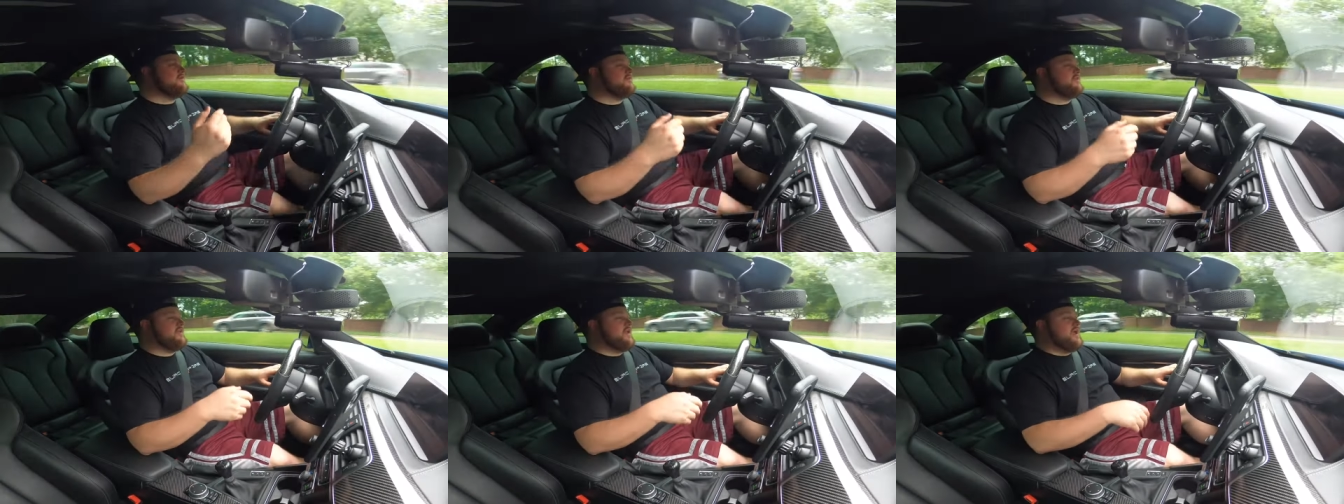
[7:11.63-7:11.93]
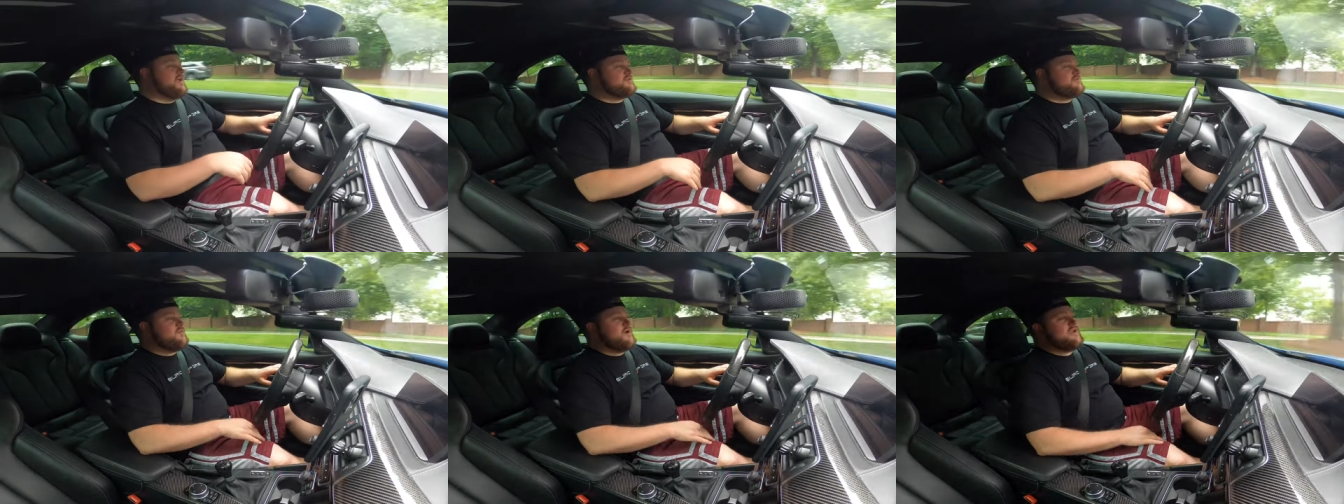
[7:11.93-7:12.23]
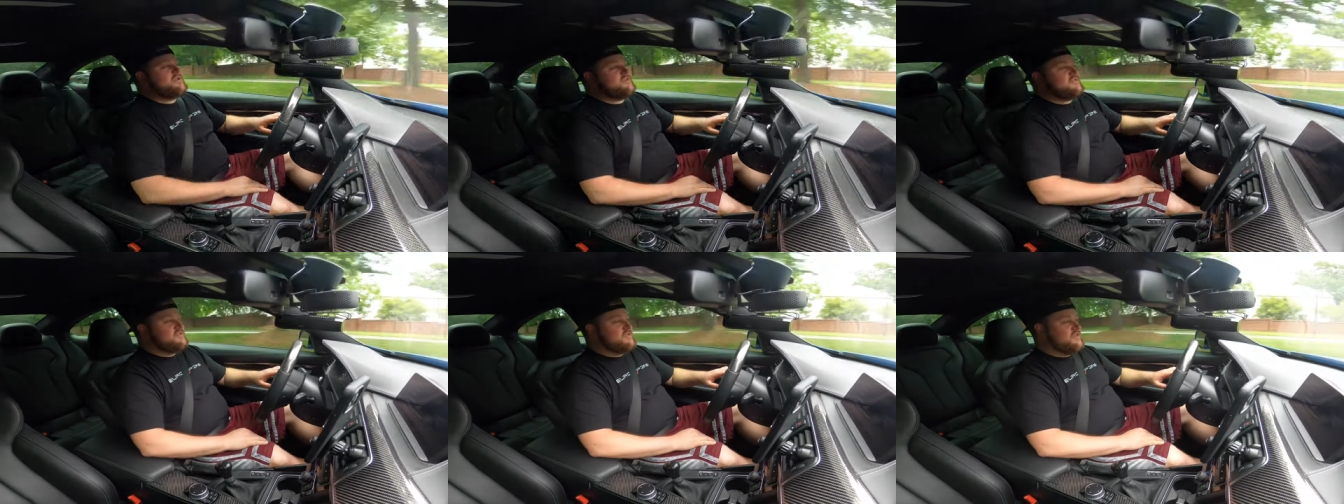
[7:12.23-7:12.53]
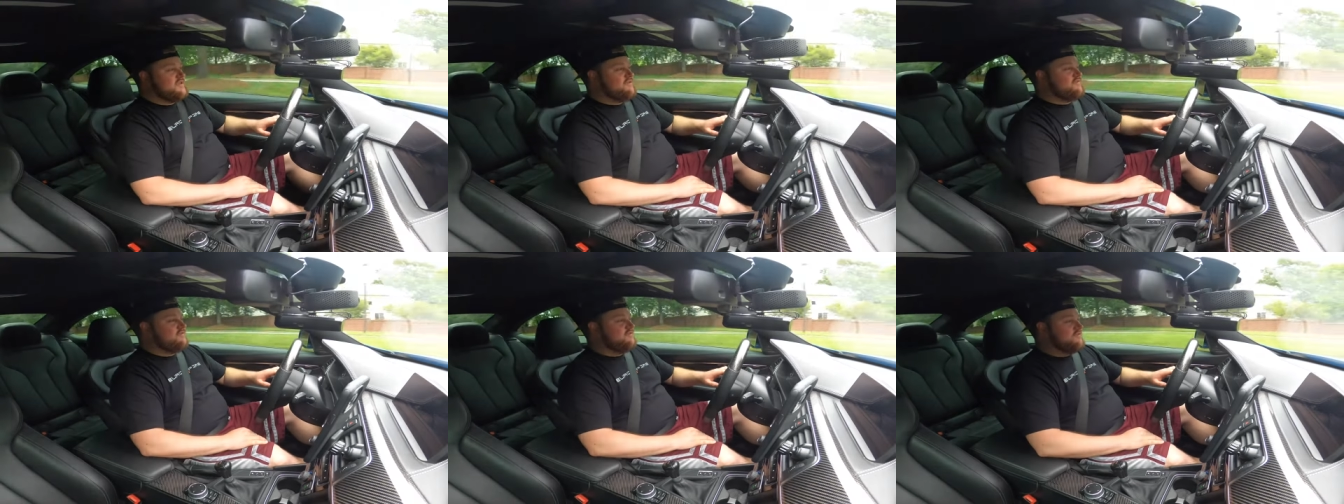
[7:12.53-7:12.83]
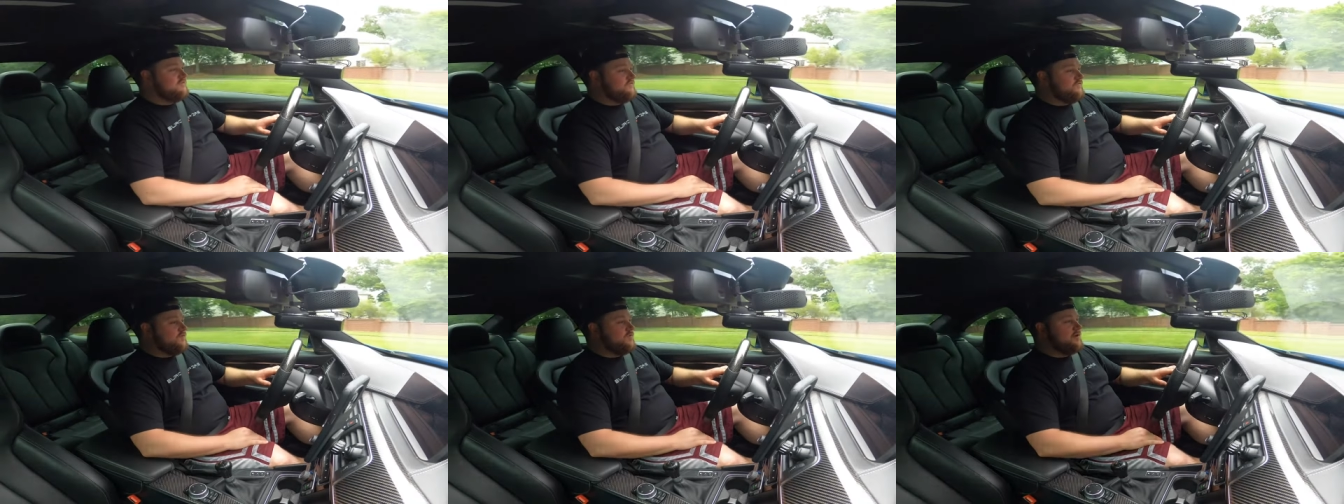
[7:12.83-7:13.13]
Gas prices at
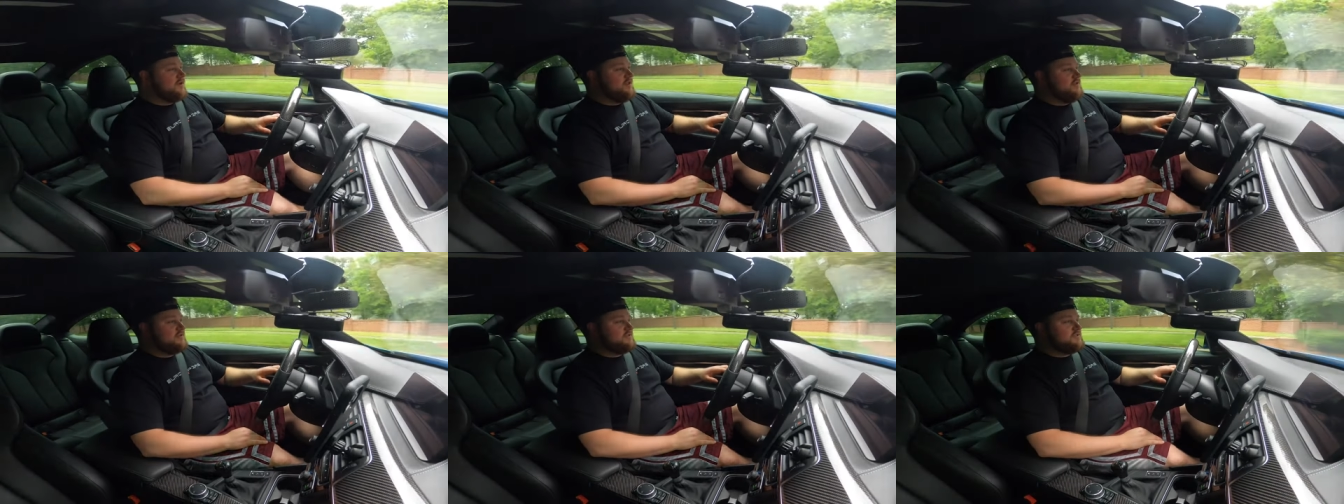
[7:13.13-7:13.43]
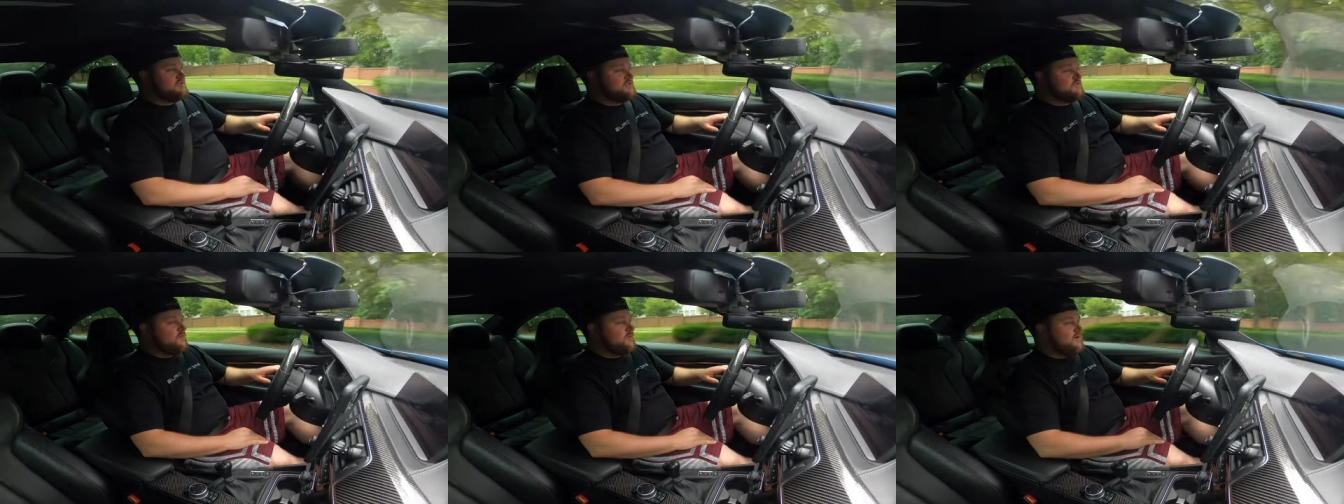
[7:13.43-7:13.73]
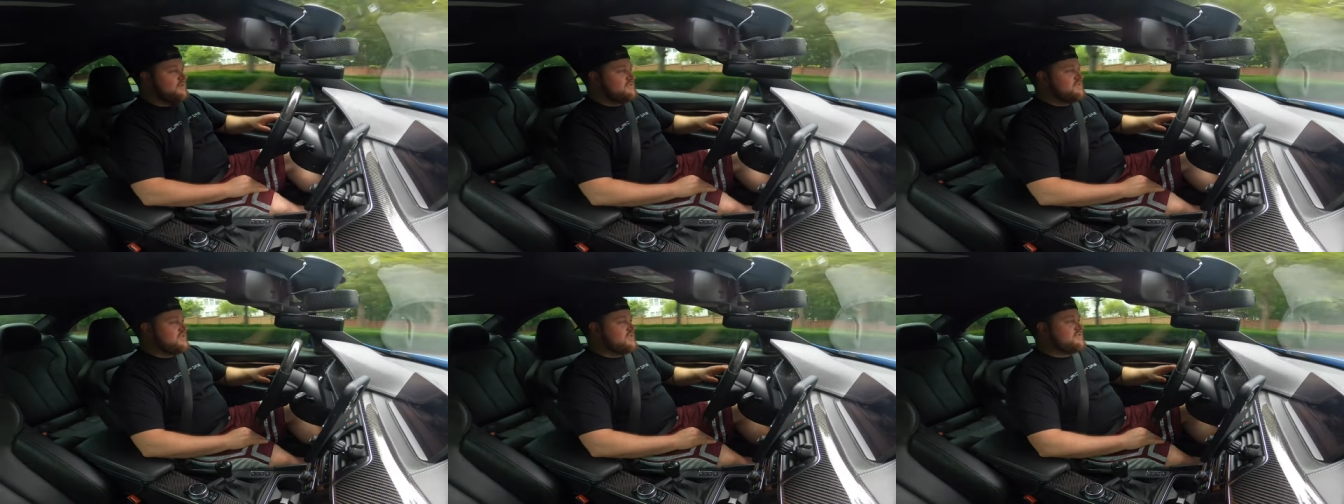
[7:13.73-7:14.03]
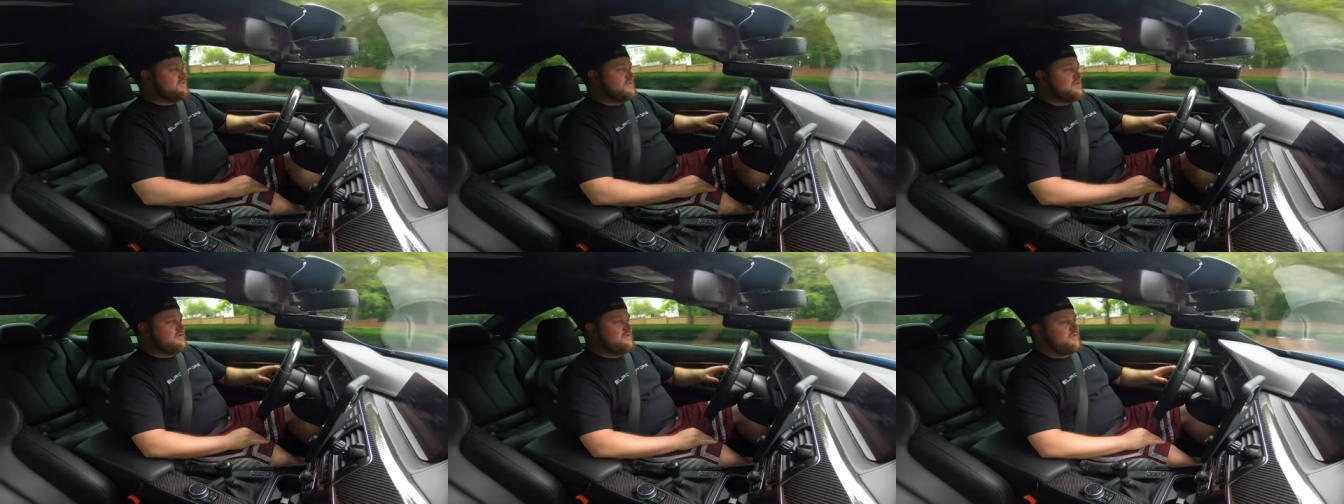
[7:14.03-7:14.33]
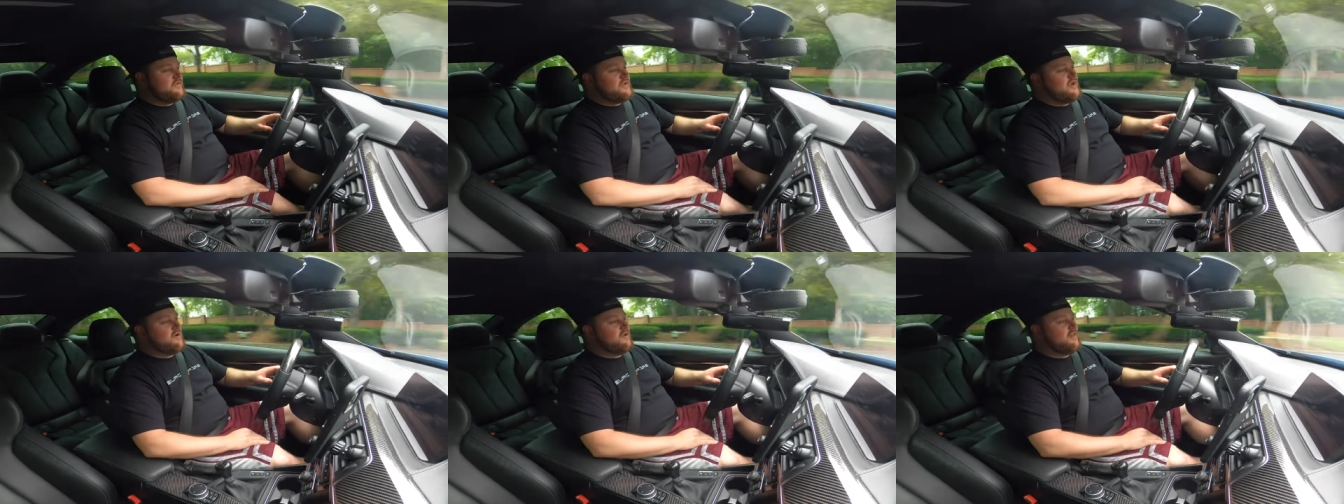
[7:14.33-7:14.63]
four dollars and twenty cents here in
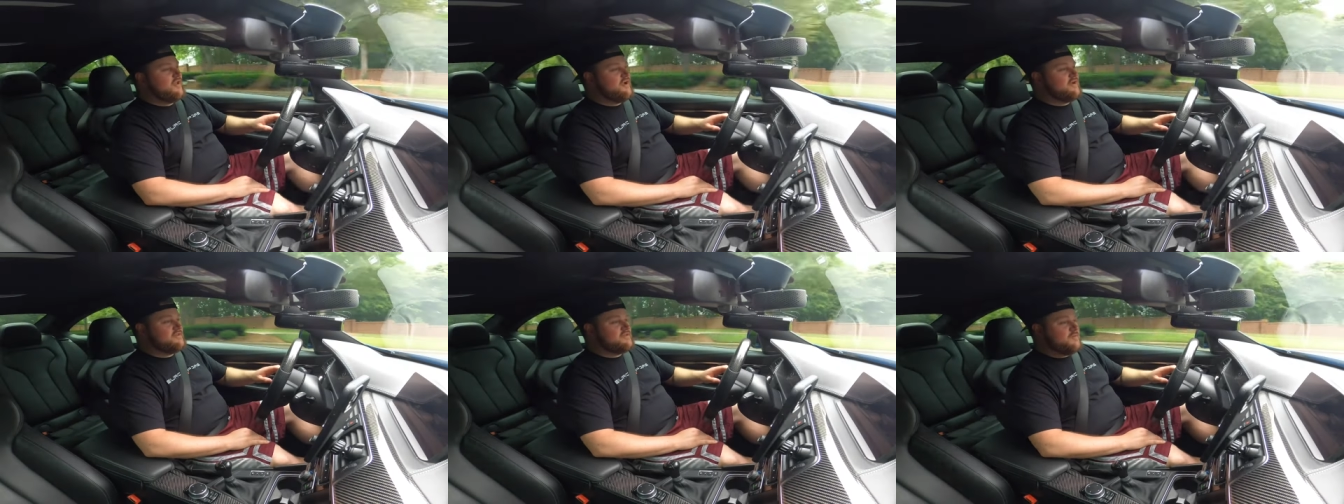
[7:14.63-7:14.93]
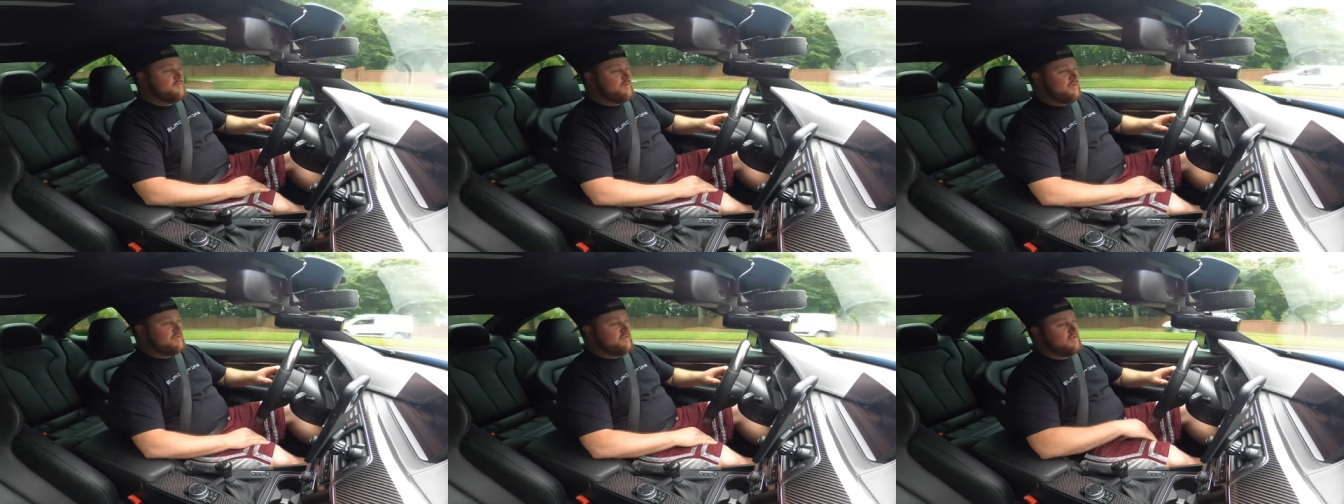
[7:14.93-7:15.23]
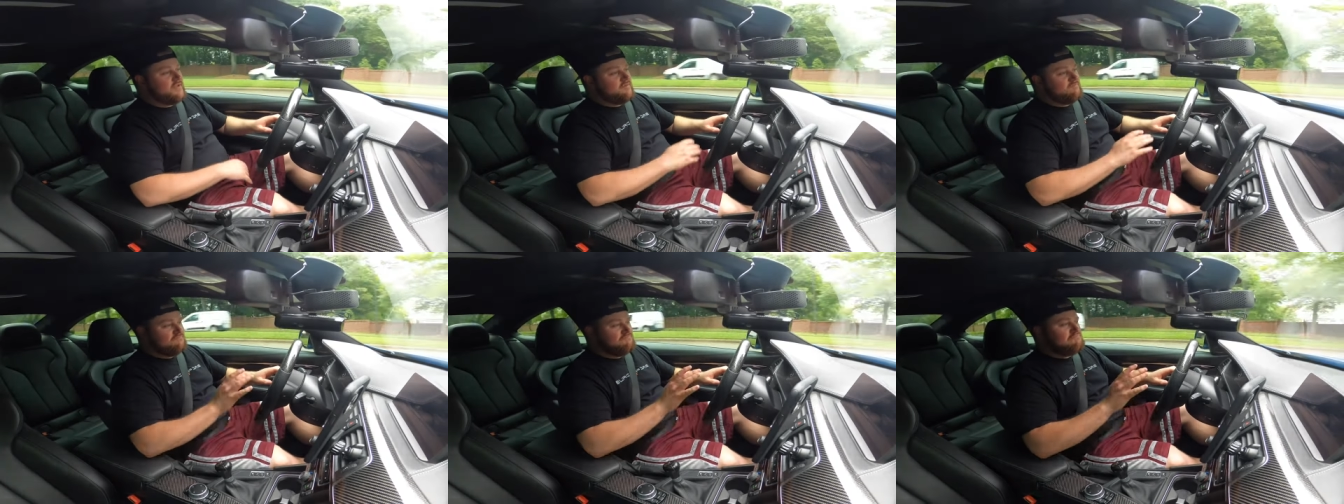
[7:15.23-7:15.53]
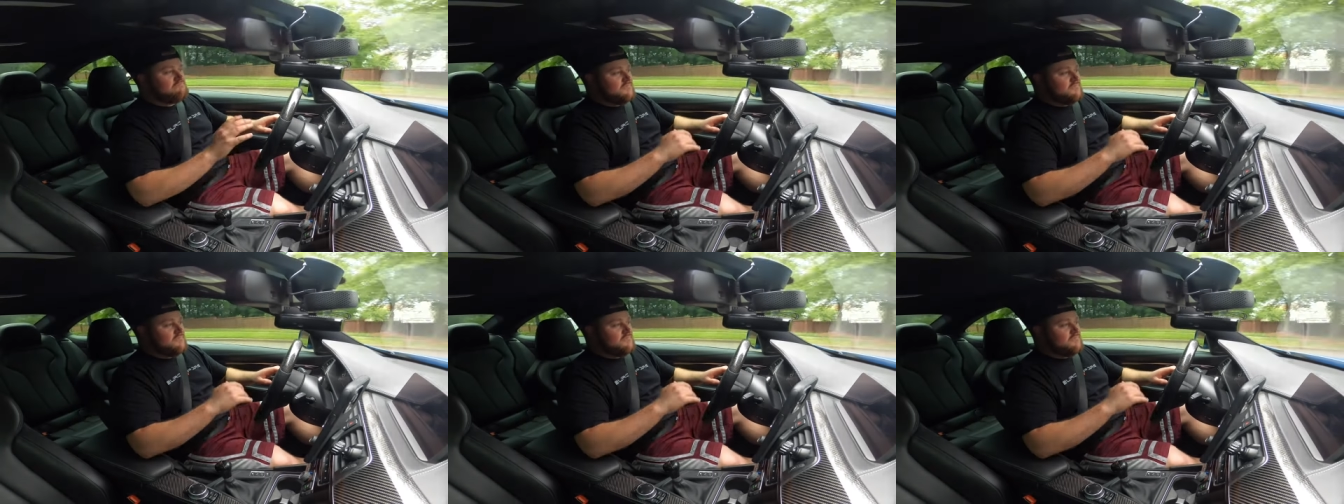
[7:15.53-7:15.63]
the Carolinas. I picked a,